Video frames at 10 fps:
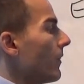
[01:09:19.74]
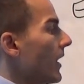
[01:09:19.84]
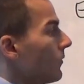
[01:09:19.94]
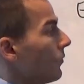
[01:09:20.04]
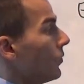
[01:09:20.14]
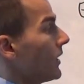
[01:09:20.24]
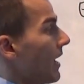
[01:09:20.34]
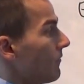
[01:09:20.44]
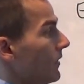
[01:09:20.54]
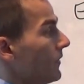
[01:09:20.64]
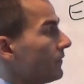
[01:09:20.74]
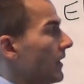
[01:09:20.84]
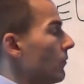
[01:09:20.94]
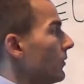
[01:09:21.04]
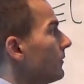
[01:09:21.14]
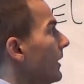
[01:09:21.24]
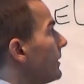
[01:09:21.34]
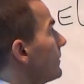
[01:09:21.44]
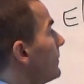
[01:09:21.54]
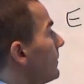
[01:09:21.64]
then we have the same
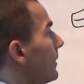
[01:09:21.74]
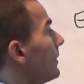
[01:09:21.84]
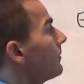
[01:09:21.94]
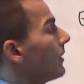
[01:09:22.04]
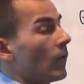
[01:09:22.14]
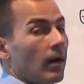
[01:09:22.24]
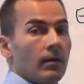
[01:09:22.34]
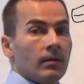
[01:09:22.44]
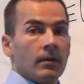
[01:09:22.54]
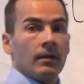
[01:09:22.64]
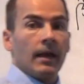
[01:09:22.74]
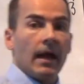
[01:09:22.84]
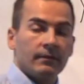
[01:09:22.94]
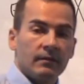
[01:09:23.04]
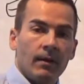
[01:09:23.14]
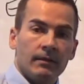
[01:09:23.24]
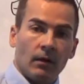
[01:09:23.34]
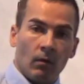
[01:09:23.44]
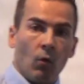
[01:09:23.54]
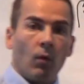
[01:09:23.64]
result. Yeah. Our
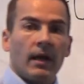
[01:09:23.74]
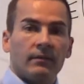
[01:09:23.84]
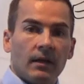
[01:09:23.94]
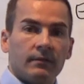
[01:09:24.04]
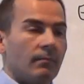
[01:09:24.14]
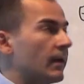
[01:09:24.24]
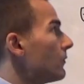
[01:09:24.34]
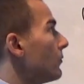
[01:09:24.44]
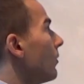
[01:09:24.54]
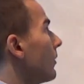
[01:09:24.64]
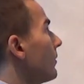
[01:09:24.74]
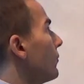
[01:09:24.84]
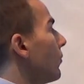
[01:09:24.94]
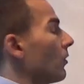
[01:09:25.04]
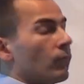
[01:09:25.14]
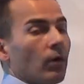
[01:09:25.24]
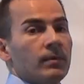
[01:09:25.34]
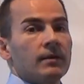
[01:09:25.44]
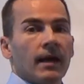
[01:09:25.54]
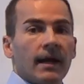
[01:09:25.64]
OLS estimate
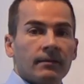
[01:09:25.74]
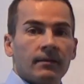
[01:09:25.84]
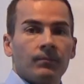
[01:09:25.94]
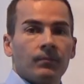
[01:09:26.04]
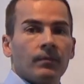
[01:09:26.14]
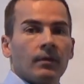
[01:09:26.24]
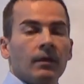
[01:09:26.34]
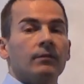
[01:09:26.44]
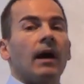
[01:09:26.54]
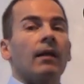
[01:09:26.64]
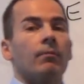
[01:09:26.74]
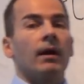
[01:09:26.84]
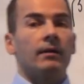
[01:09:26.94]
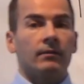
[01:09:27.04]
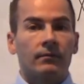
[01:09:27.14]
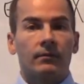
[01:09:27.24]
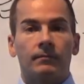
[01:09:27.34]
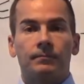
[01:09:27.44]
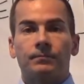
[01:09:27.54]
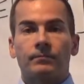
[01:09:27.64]
for beta hat is unbiased.